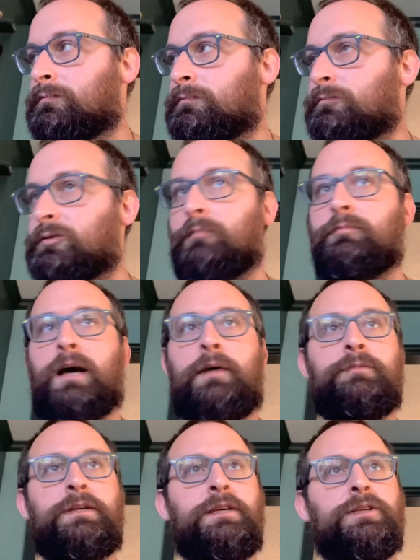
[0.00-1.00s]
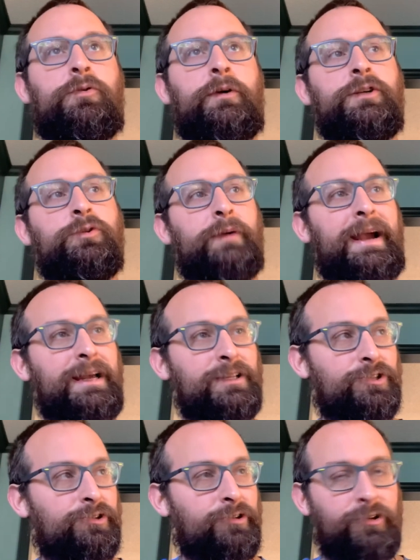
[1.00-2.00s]
Sometimes he is going to
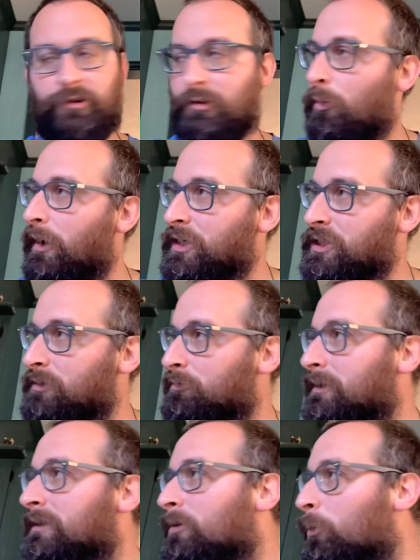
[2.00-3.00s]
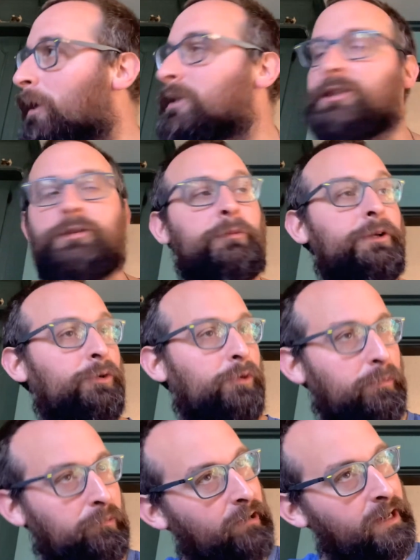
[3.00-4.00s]
answer your question with the question when you are
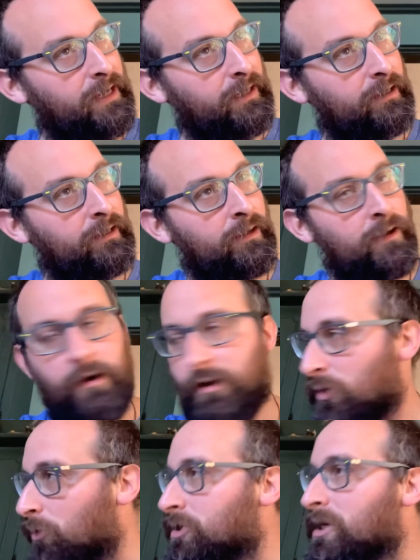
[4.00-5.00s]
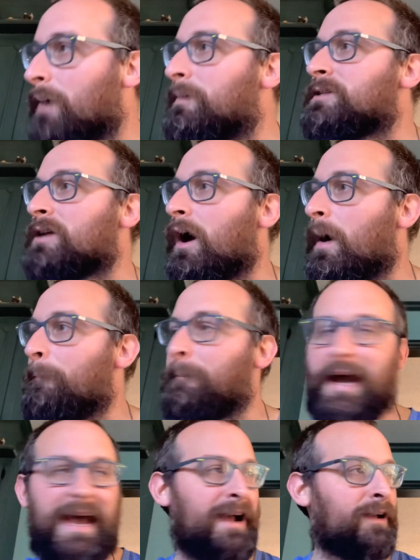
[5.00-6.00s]
praying. Your job is to
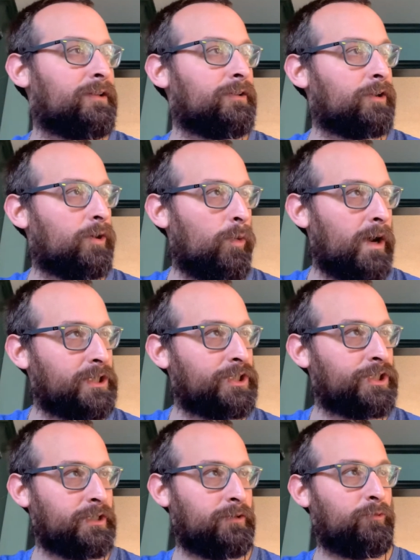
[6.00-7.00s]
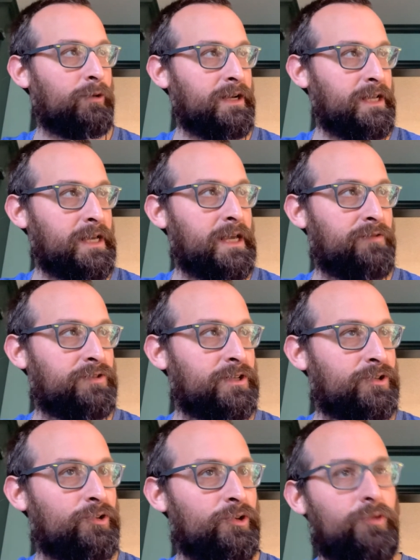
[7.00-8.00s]
unpack the question when he gives it
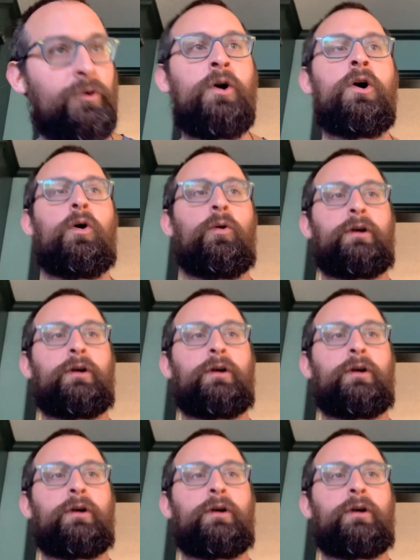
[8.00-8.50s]
to you. Or